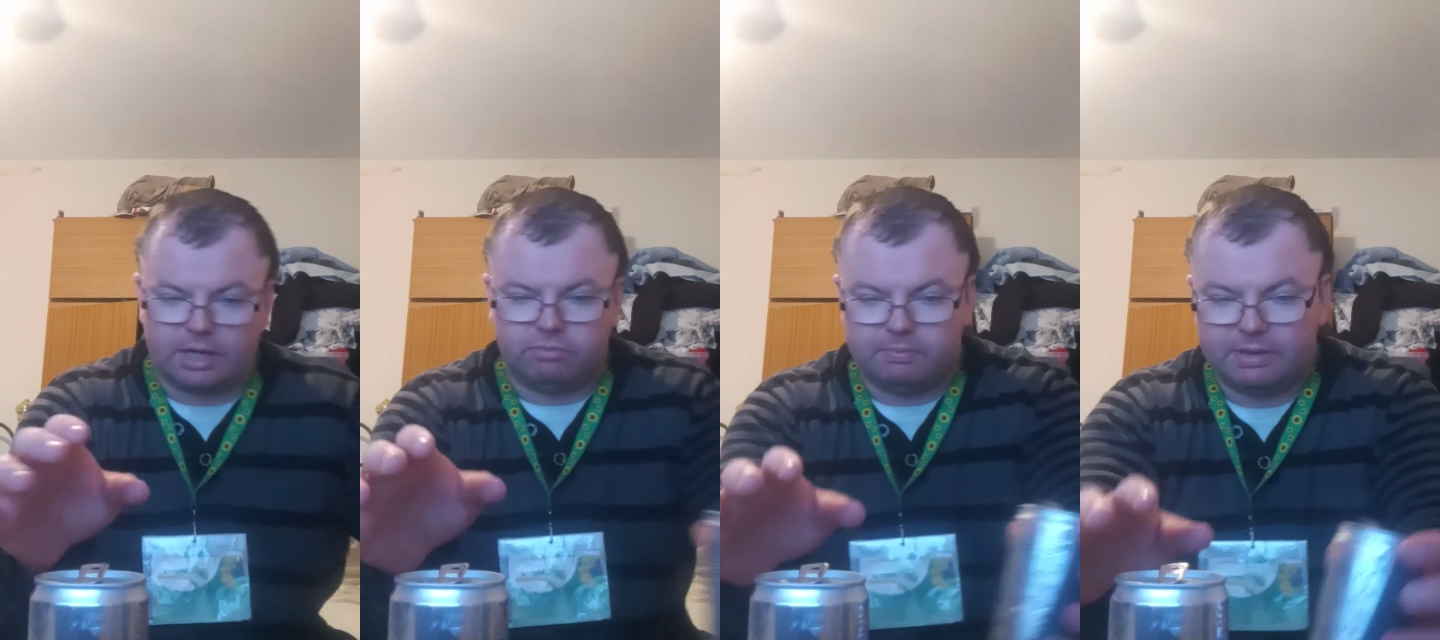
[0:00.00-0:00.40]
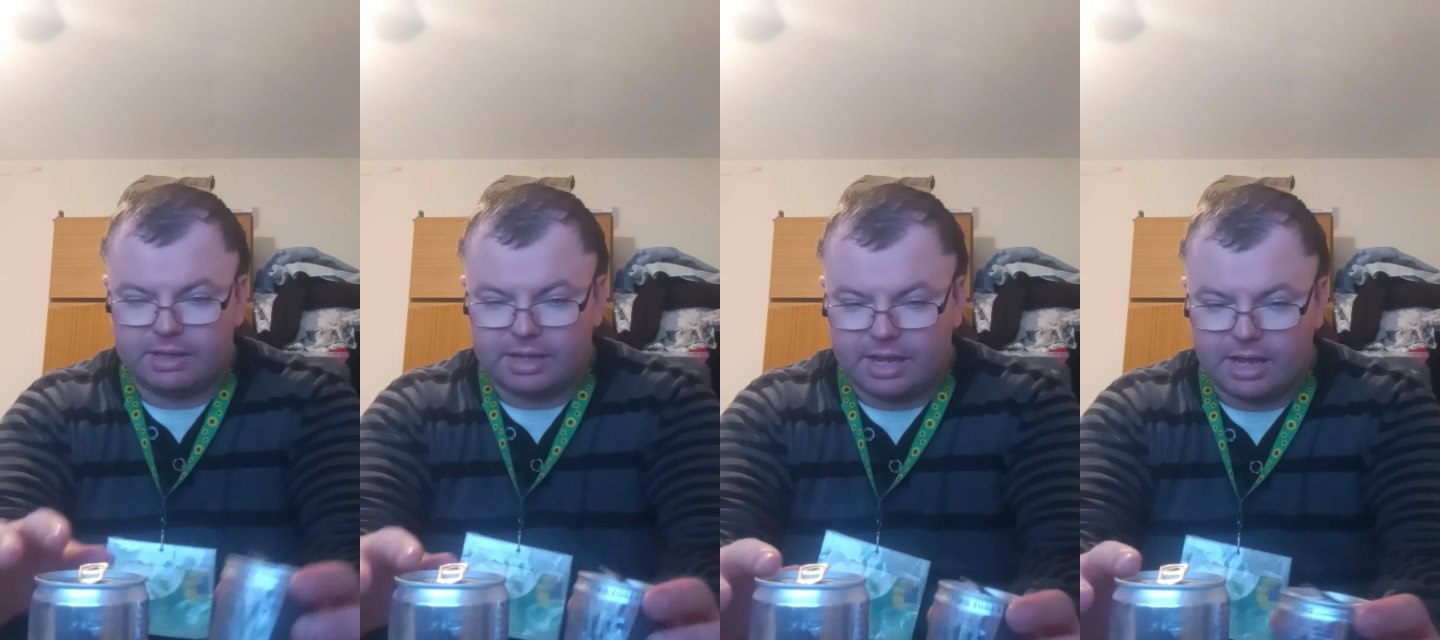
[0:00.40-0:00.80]
it would
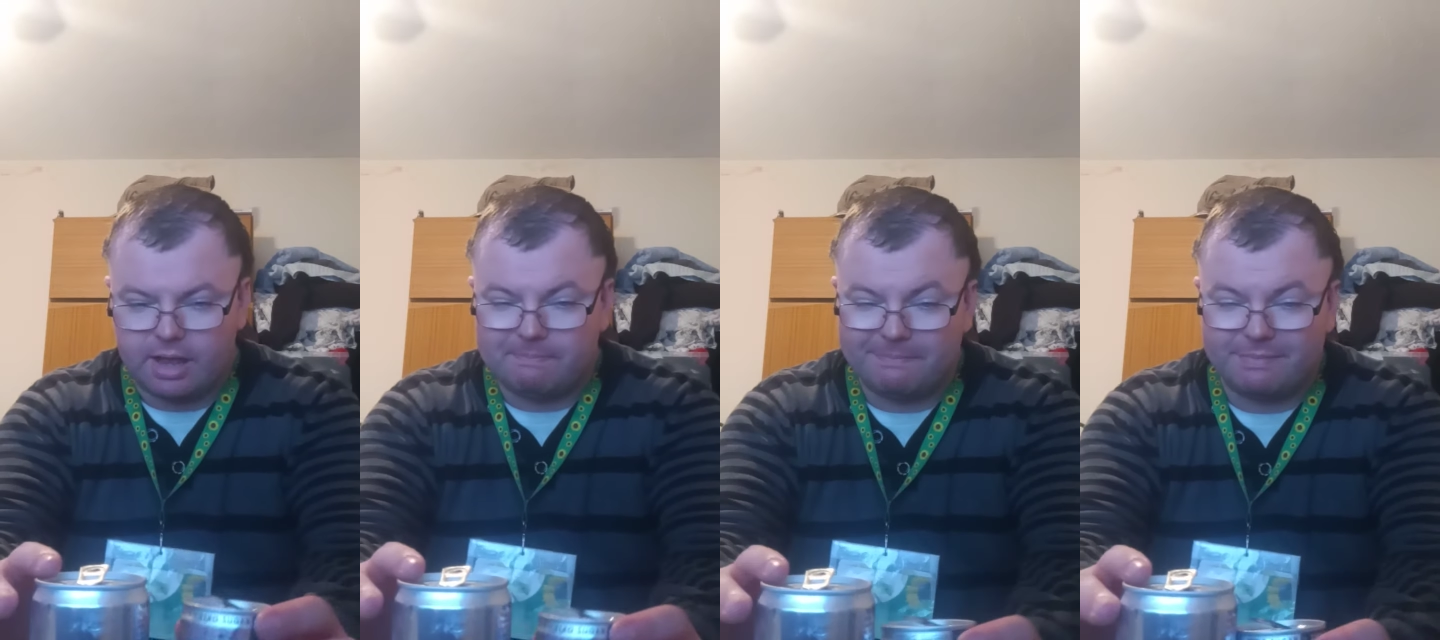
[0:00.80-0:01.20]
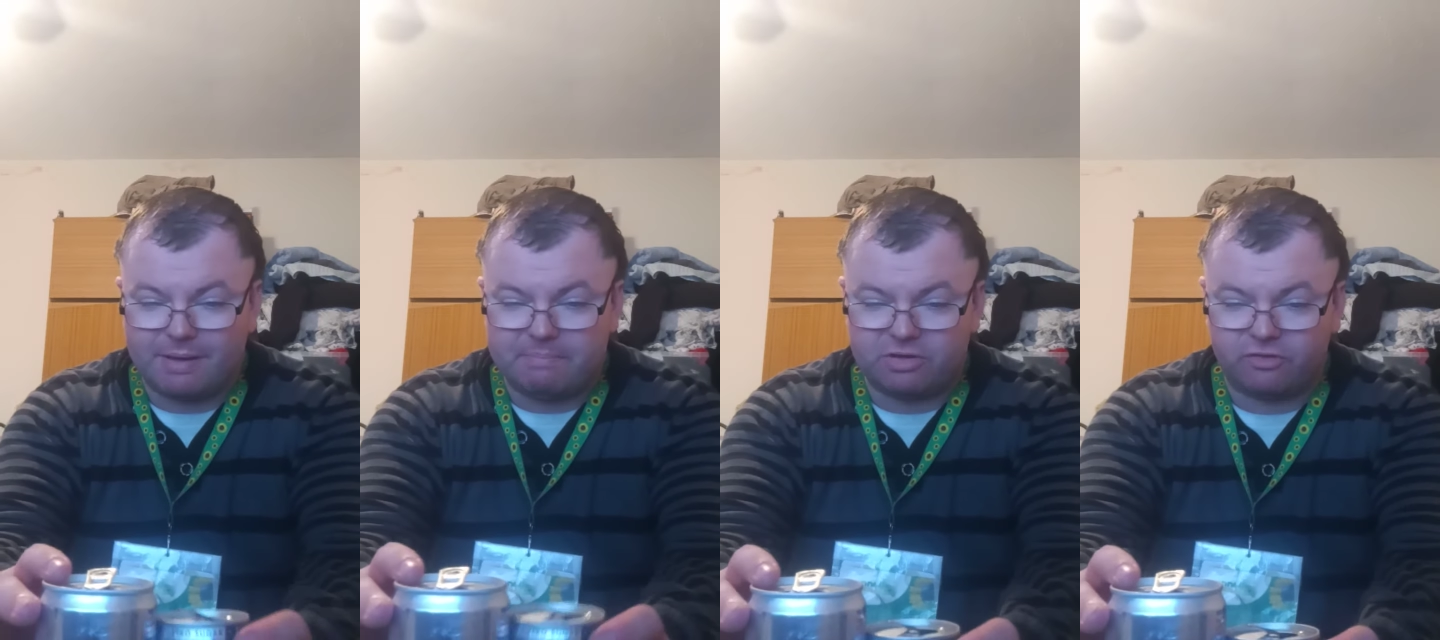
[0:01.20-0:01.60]
be a, a,
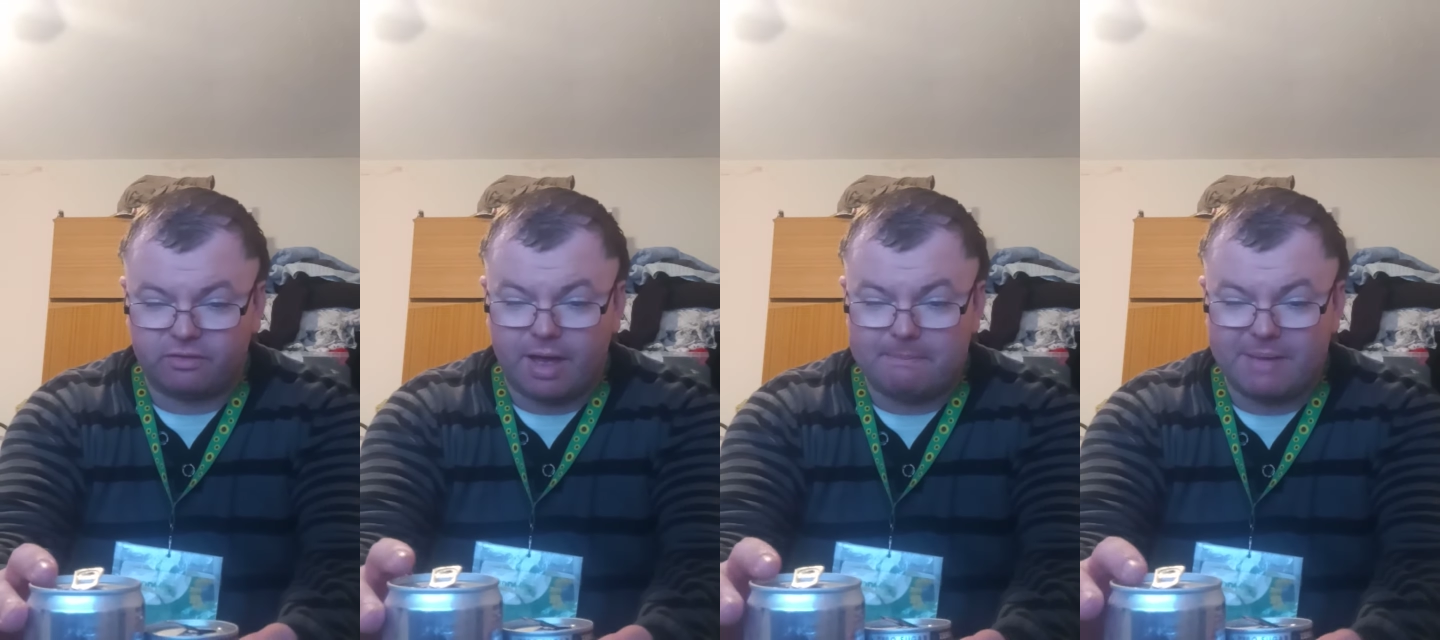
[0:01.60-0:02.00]
a, bit of a,